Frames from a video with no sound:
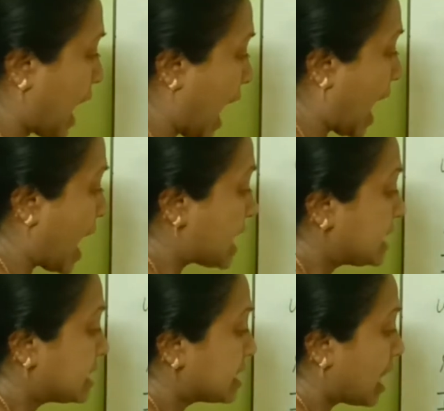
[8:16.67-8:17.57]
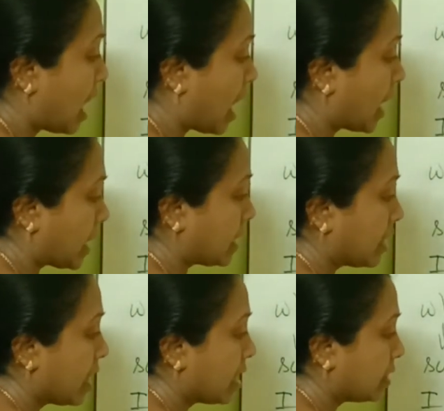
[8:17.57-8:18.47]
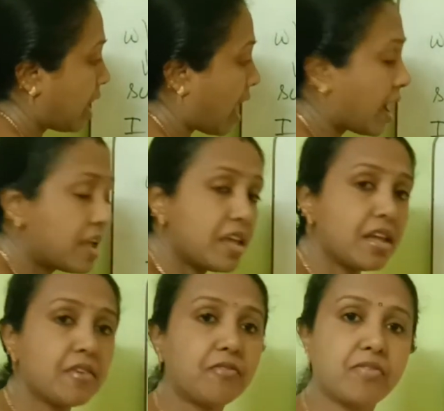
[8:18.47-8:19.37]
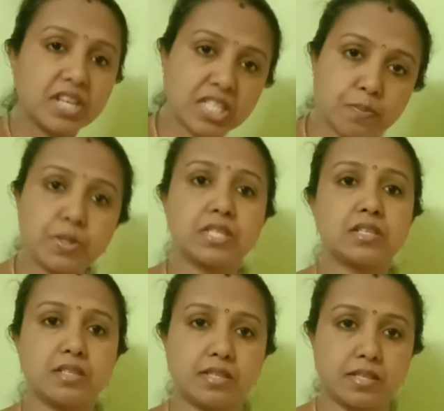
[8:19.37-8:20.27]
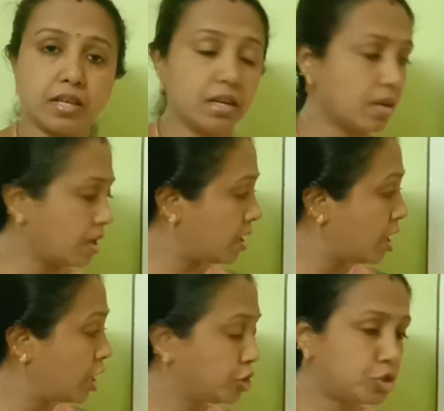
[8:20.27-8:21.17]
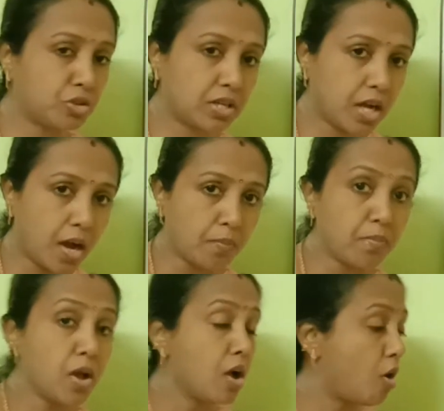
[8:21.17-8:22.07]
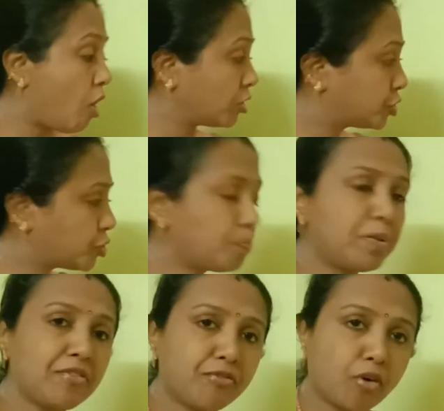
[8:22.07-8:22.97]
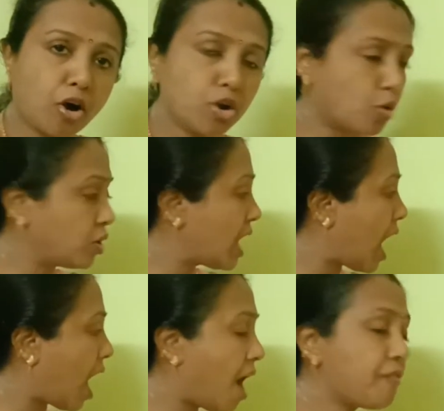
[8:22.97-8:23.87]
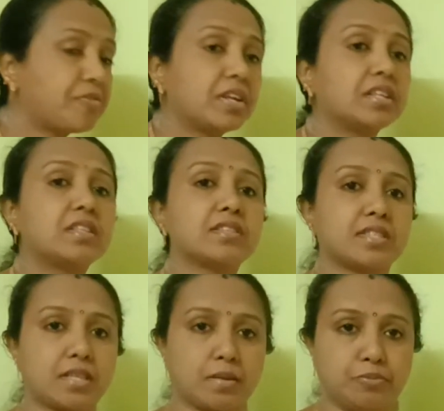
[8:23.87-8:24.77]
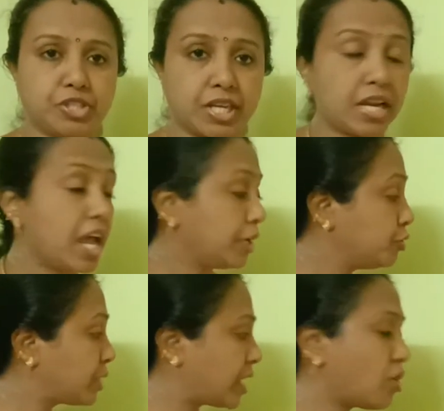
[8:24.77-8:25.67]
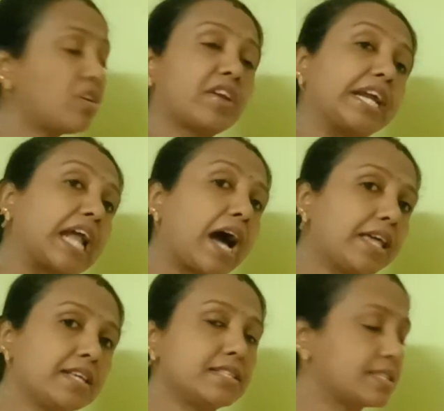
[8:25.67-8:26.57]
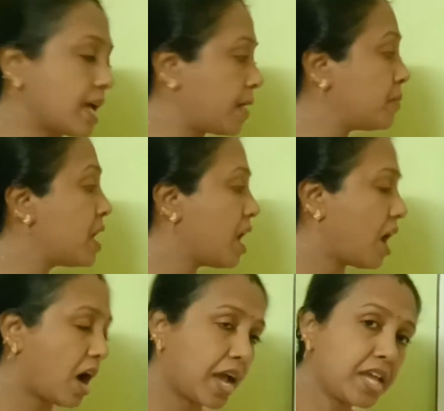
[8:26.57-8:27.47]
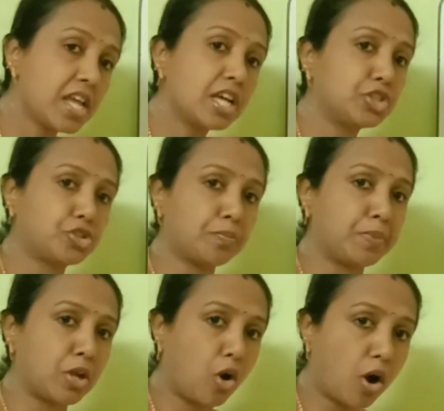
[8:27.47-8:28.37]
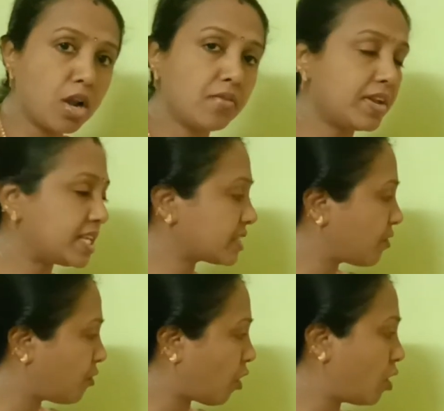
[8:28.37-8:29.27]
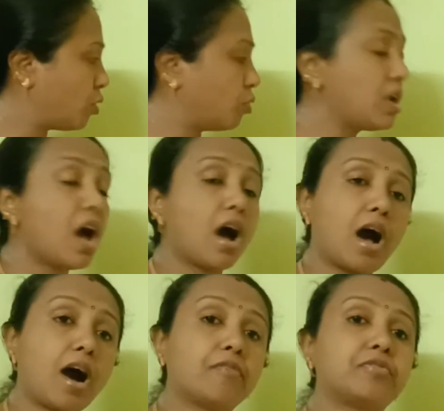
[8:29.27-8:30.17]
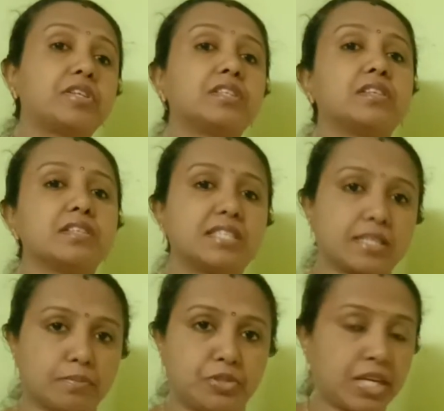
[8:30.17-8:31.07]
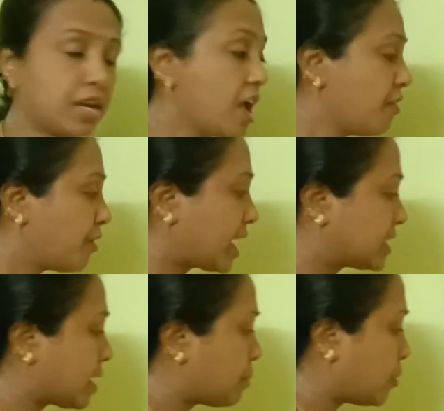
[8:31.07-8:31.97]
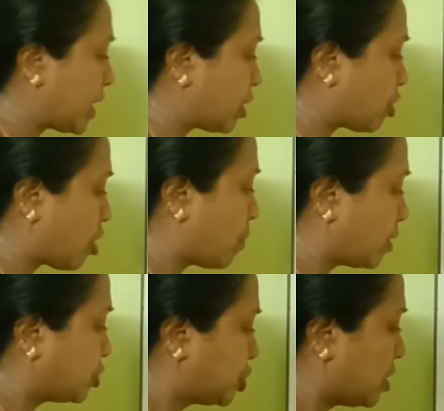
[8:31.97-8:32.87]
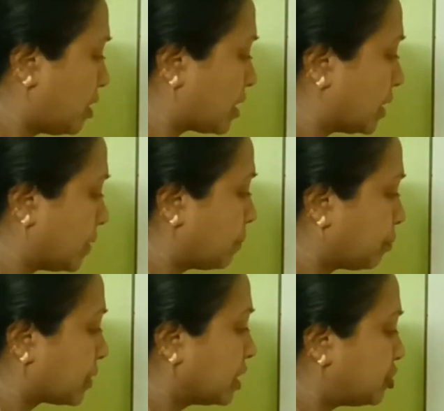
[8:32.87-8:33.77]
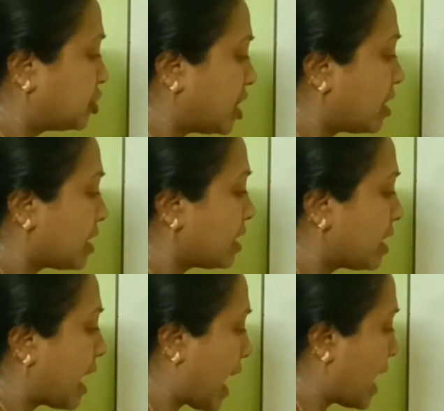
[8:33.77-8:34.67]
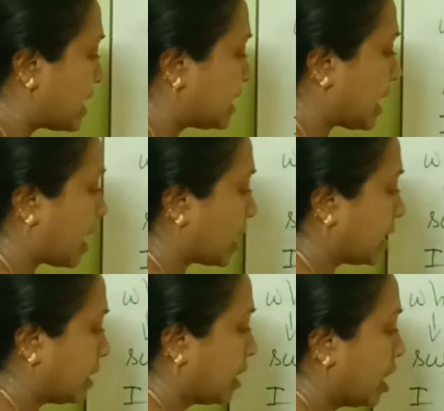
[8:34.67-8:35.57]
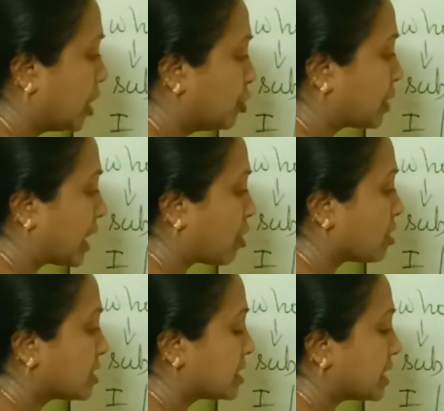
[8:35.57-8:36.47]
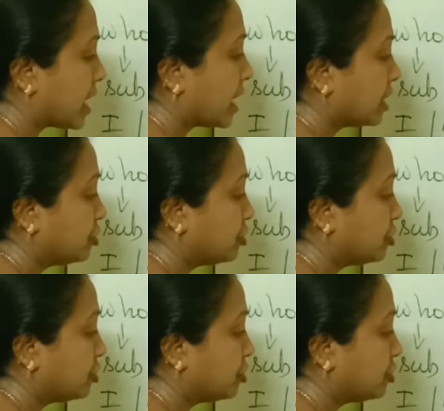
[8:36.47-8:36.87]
and I. The I, first person singular, should come or should be followed after the subject. You cannot write I and Sam. I should be always followed after the subject. For example, when I talk about children and I, you cannot say